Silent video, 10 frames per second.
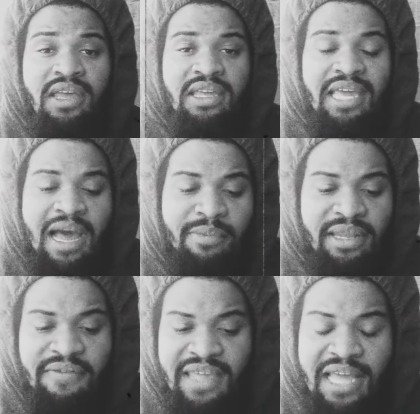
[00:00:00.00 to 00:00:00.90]
He, I
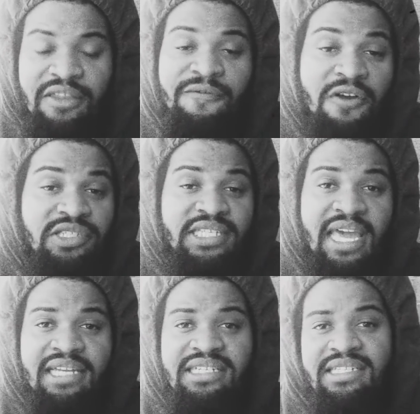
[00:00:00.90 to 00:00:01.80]
believe he had the first
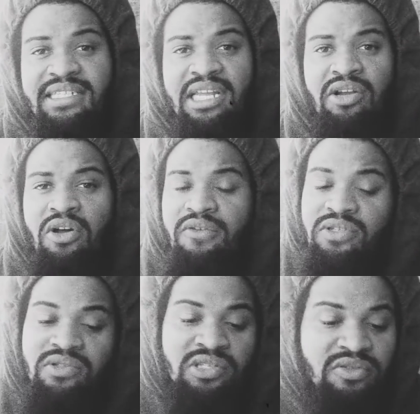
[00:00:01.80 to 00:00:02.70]
catch. He set it off.
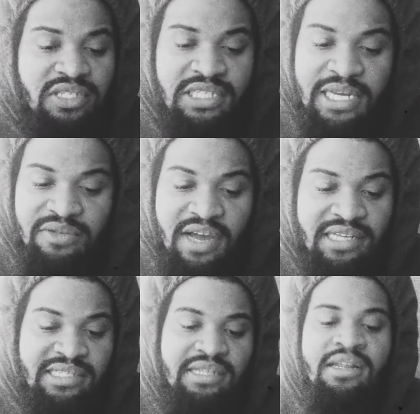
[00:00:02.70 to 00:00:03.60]
So salute to James
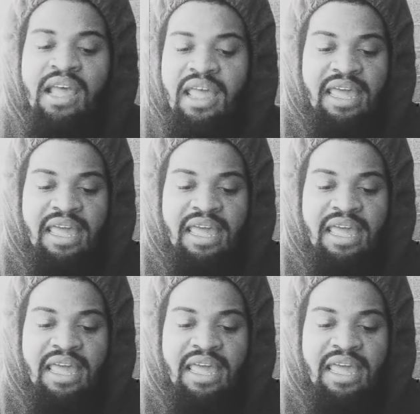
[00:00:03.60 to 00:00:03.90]
Washington.